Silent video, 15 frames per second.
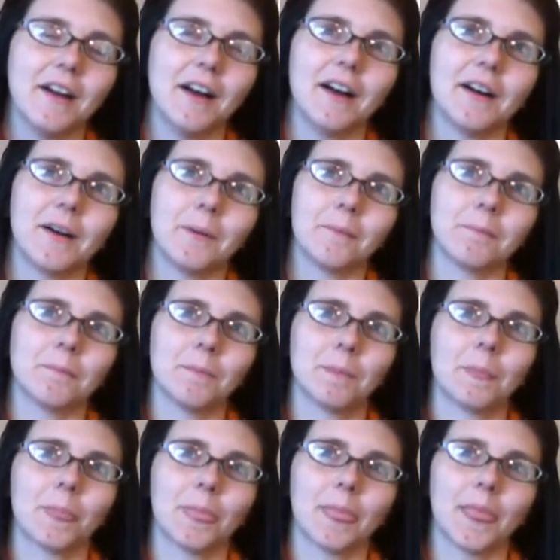
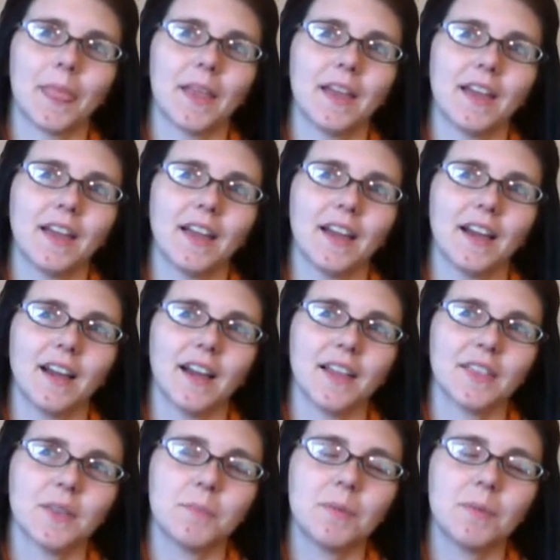The